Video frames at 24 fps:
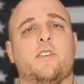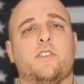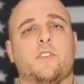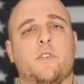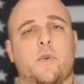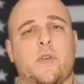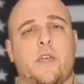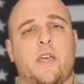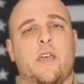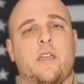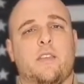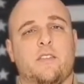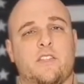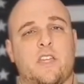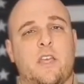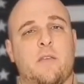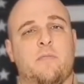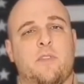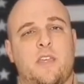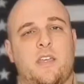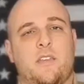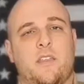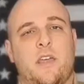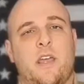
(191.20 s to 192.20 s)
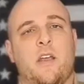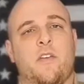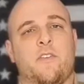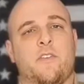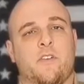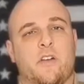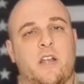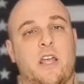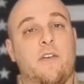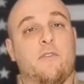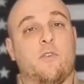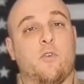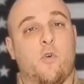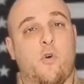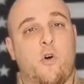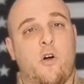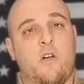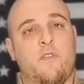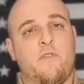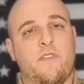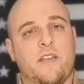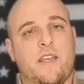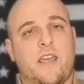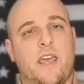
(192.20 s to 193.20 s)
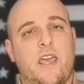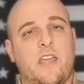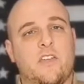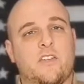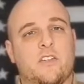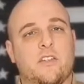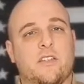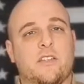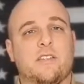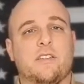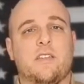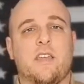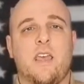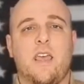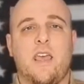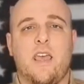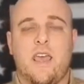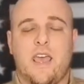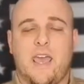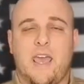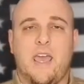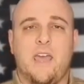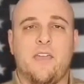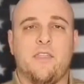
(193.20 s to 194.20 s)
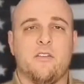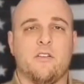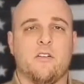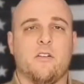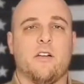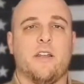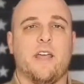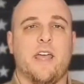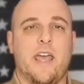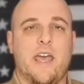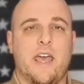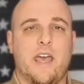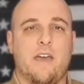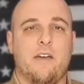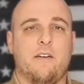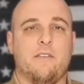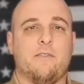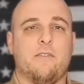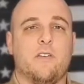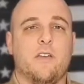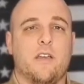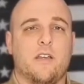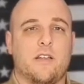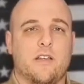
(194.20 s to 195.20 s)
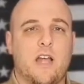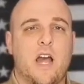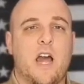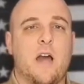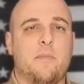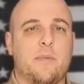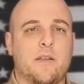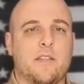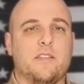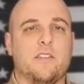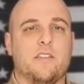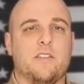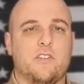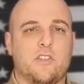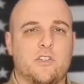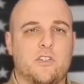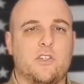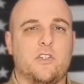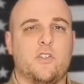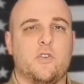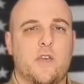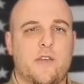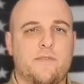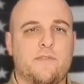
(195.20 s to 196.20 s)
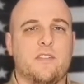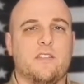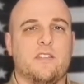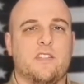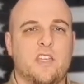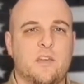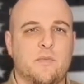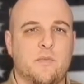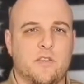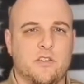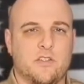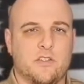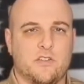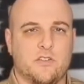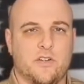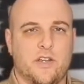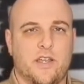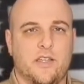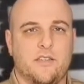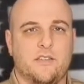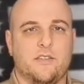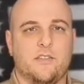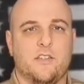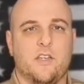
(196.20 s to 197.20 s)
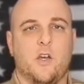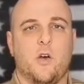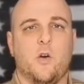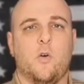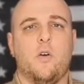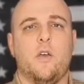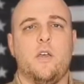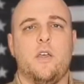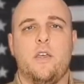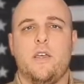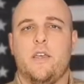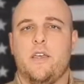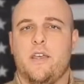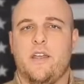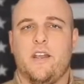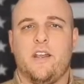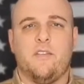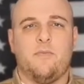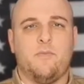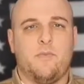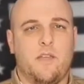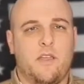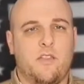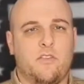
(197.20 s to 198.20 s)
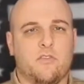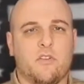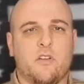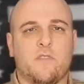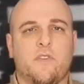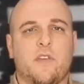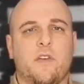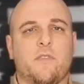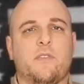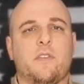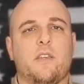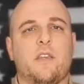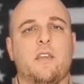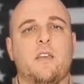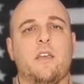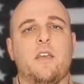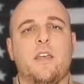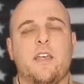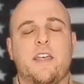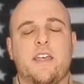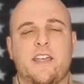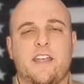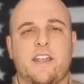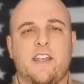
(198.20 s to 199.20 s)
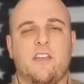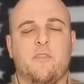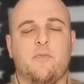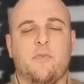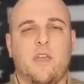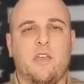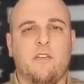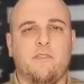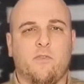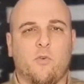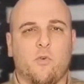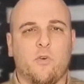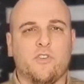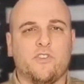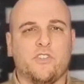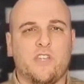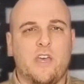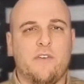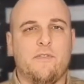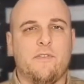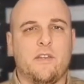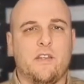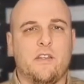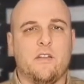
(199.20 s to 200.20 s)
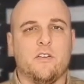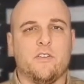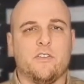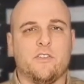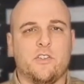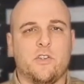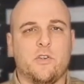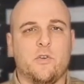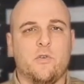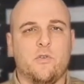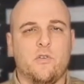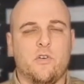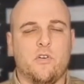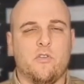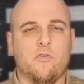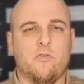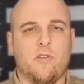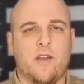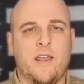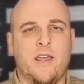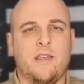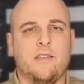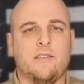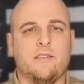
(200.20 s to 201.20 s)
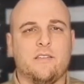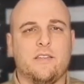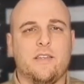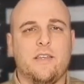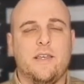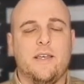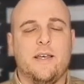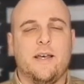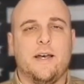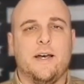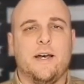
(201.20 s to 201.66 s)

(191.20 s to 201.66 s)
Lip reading: So again, same thing there. They're going to have qualifications and they're going to have competencies that you have to demonstrate. So NFPA 350, NFPA 470 are two great